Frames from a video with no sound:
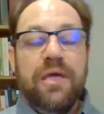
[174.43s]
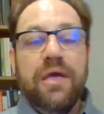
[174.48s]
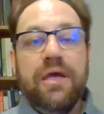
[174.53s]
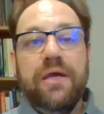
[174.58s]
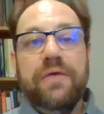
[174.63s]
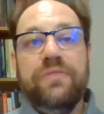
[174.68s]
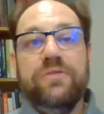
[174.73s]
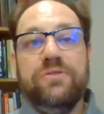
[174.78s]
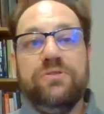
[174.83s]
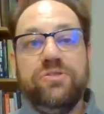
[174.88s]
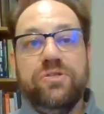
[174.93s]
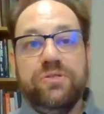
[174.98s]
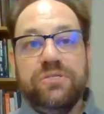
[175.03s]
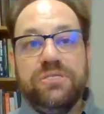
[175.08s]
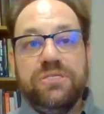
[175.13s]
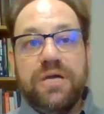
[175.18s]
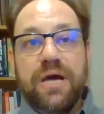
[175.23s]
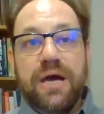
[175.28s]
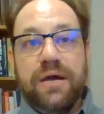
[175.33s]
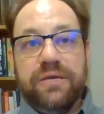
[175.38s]
And so the
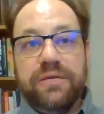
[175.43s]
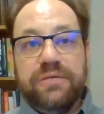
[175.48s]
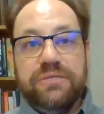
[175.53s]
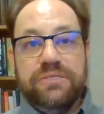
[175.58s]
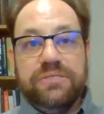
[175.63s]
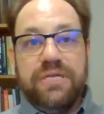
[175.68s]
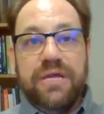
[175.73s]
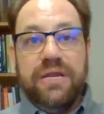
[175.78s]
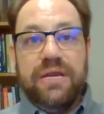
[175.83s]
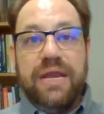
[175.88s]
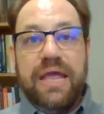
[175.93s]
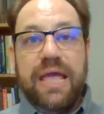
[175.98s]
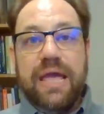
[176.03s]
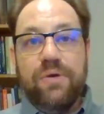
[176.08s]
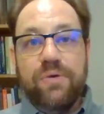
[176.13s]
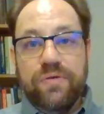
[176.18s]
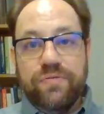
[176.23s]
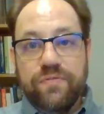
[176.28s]
stock is set now.